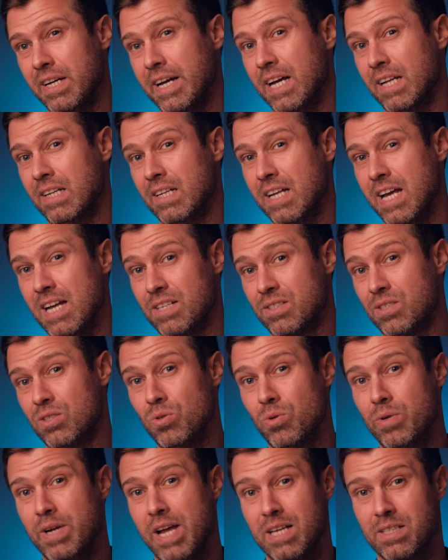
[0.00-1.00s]
And as
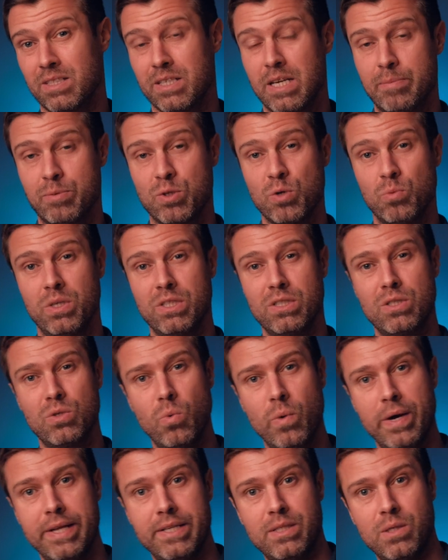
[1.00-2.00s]
soon as Capture One
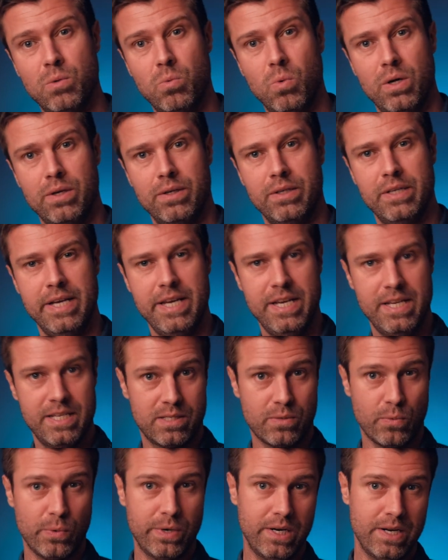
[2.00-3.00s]
21
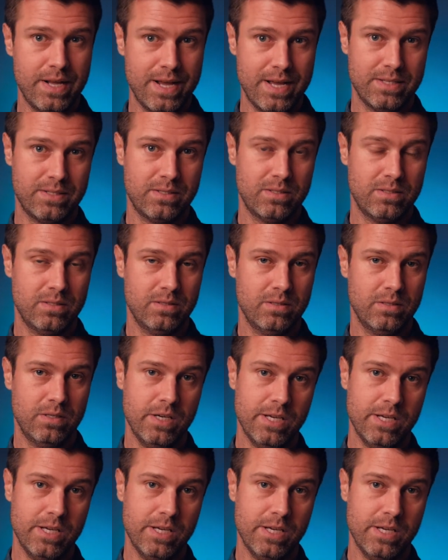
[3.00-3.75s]
is released,